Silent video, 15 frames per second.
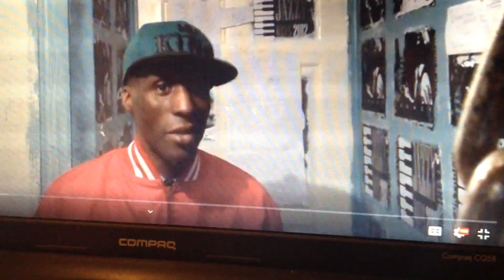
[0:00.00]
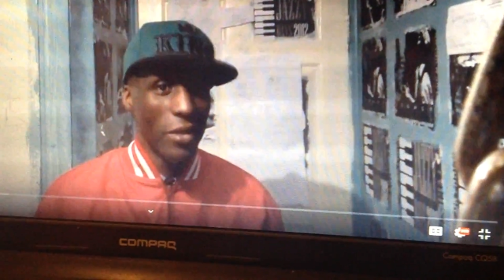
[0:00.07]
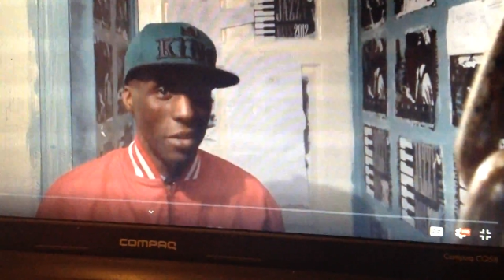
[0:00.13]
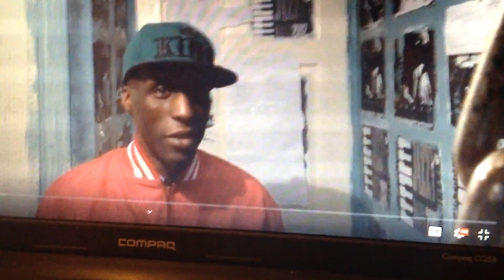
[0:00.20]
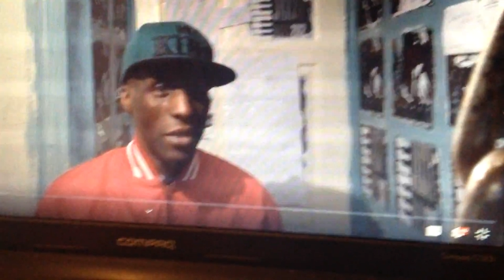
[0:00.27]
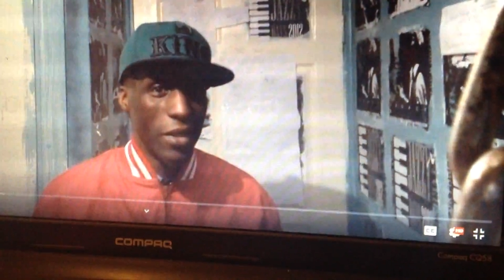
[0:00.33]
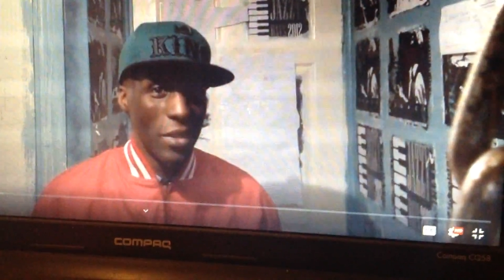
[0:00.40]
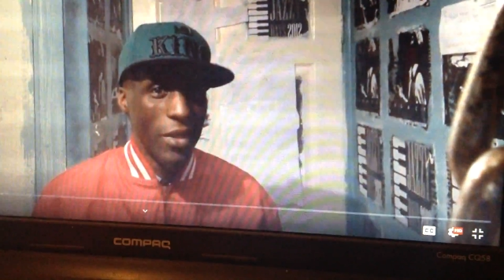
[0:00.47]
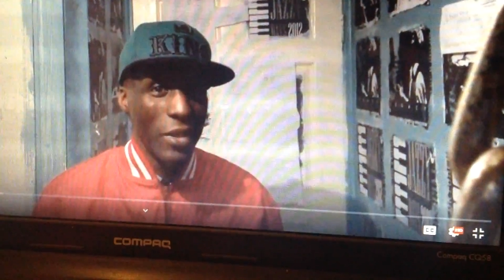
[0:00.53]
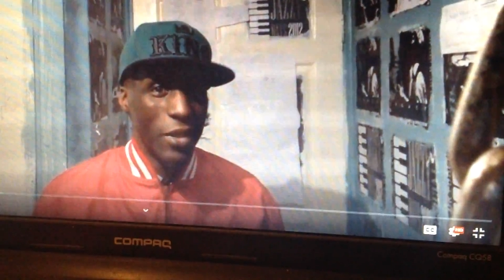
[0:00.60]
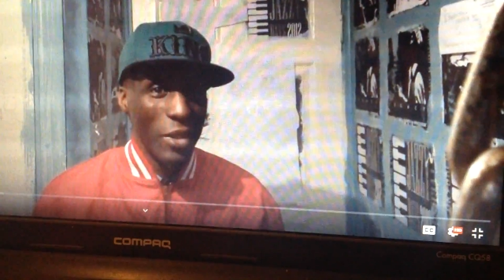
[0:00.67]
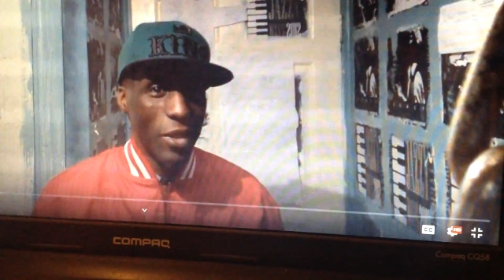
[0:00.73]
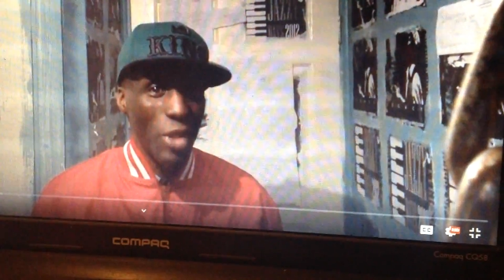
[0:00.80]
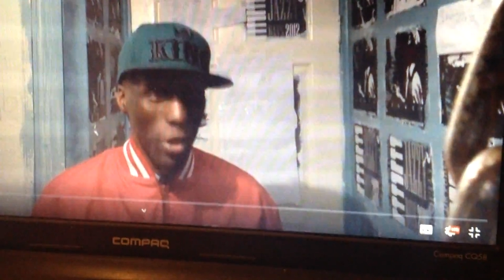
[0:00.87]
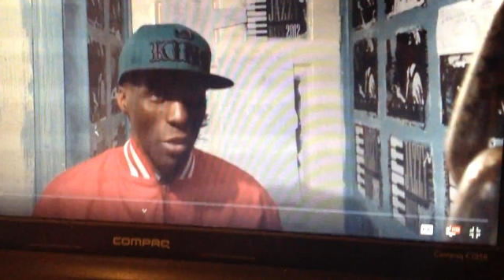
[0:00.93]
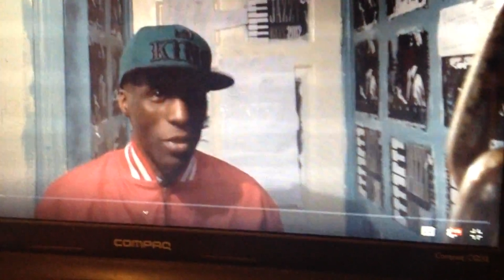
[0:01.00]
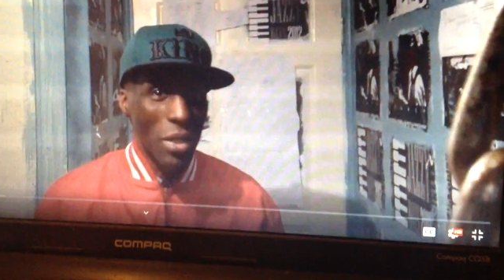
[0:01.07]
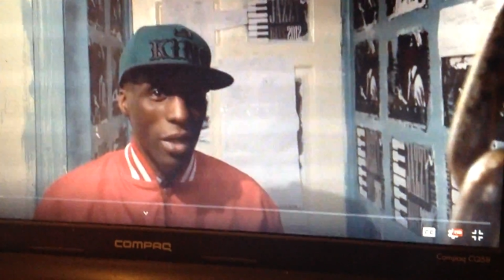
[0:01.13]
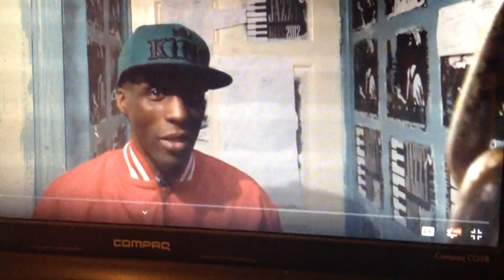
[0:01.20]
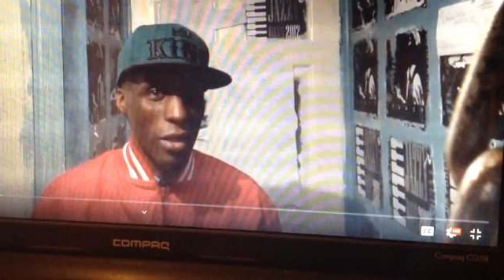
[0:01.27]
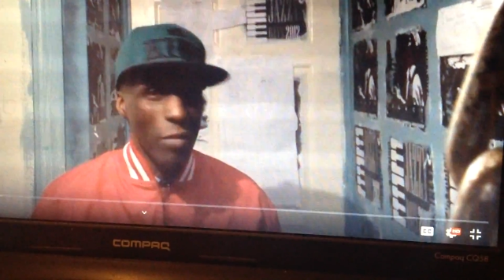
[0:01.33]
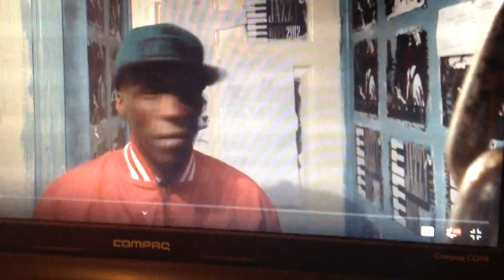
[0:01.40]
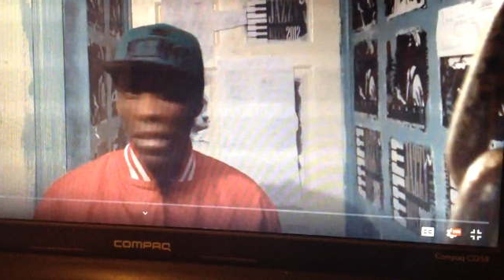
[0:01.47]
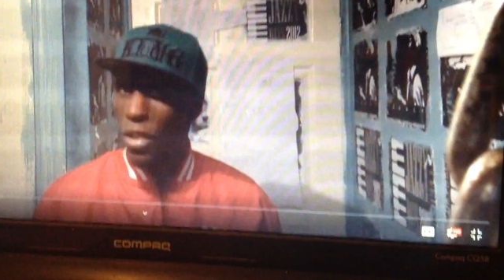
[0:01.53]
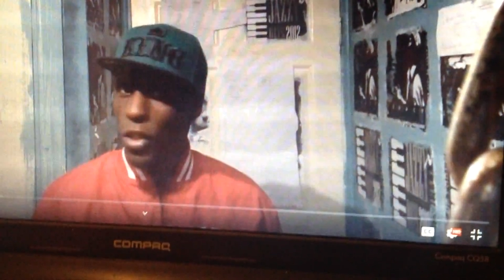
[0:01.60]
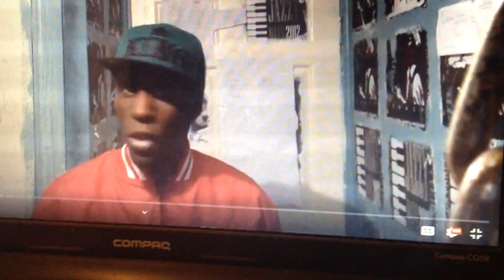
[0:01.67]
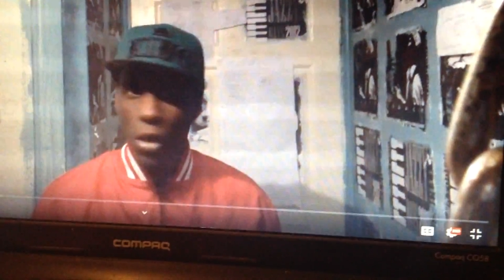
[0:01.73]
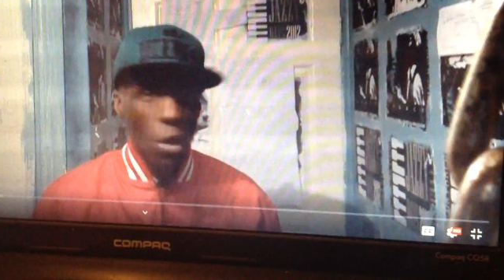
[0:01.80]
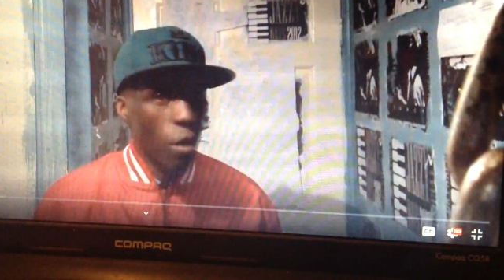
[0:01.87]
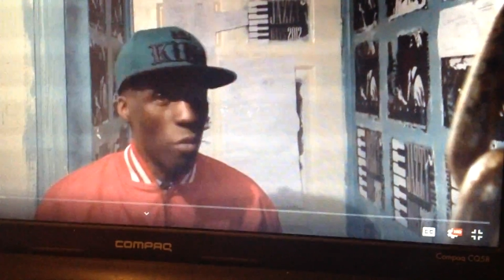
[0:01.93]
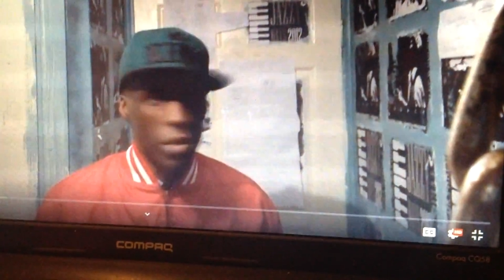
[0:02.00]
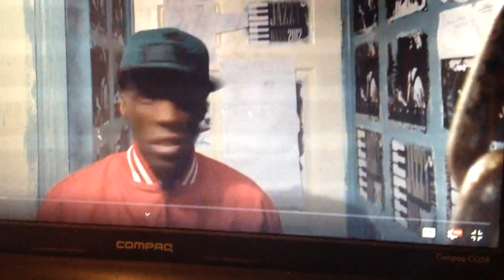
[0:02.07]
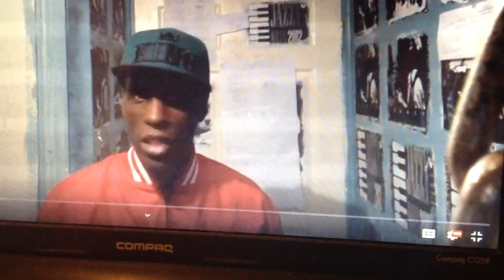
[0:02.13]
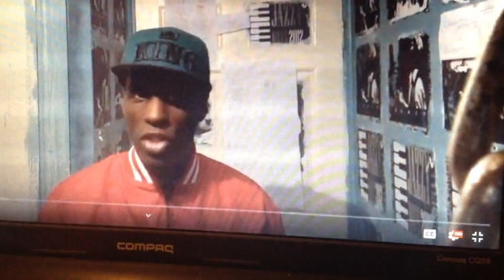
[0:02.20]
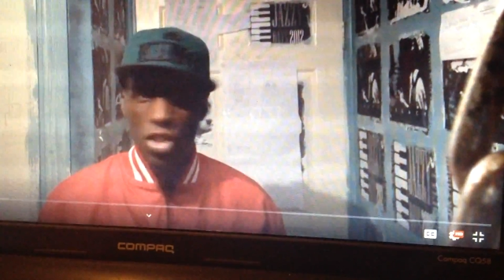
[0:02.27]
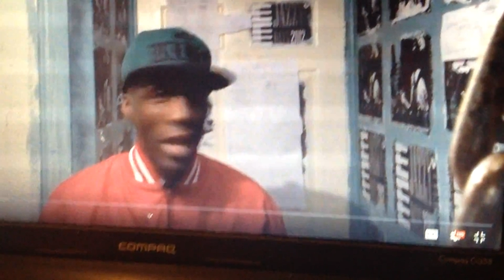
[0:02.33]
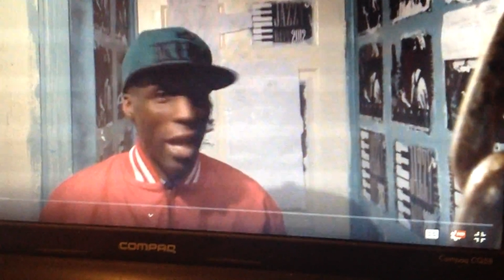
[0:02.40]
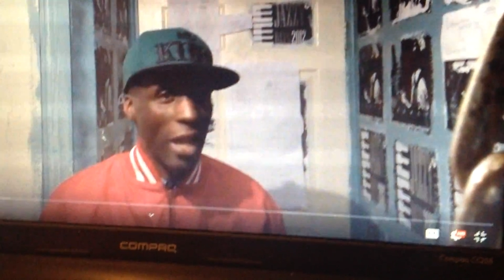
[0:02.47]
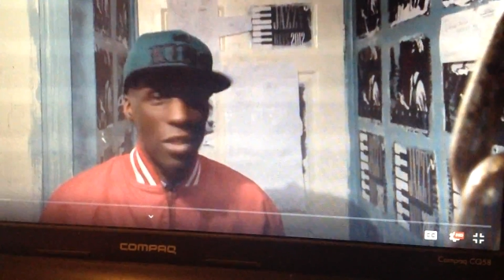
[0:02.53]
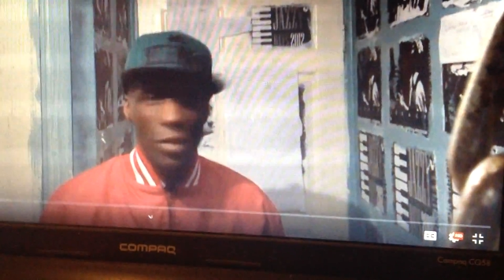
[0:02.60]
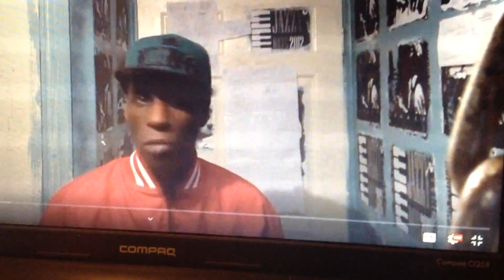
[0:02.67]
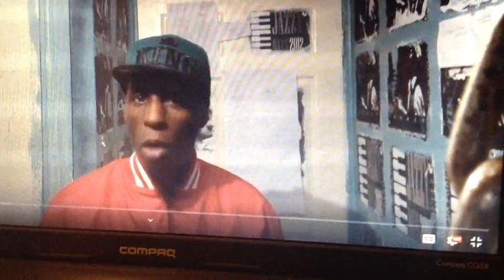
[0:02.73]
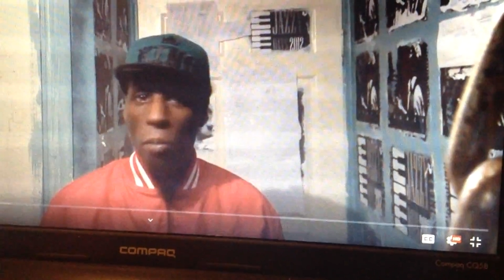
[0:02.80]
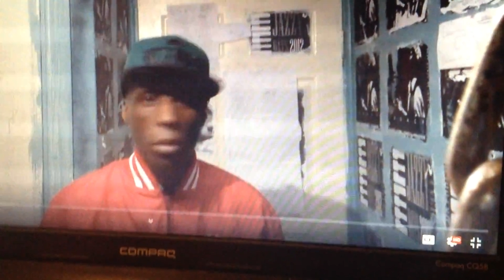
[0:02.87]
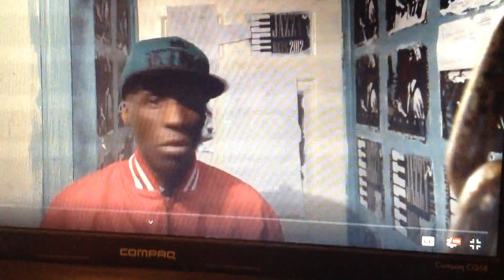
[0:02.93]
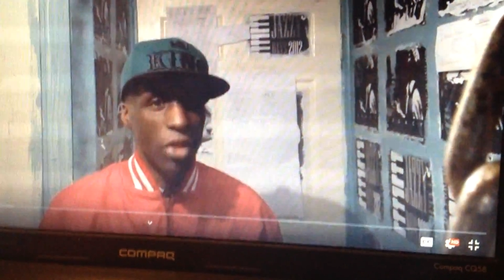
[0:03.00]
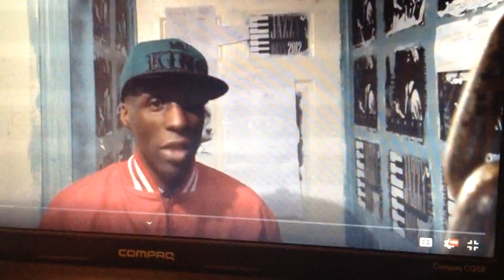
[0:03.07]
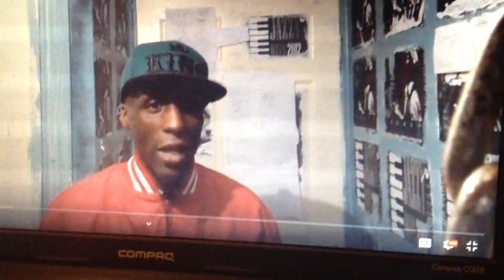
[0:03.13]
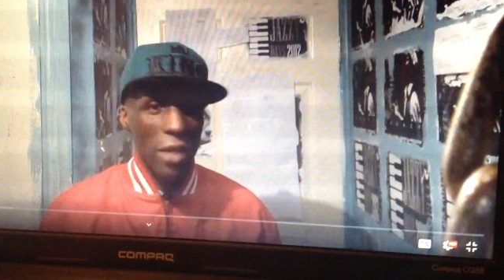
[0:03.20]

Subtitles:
it's more, and it gives you more options. Blu UKjazzDance out.